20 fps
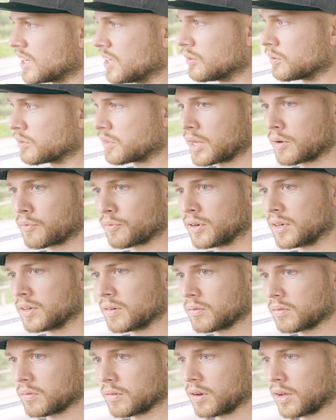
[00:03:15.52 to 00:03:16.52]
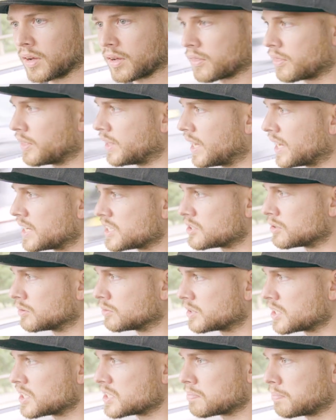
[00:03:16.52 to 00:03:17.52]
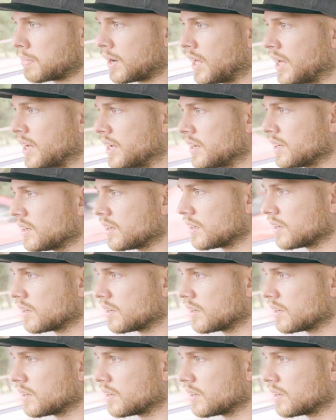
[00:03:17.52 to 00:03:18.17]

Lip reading: a little different, like the actual display.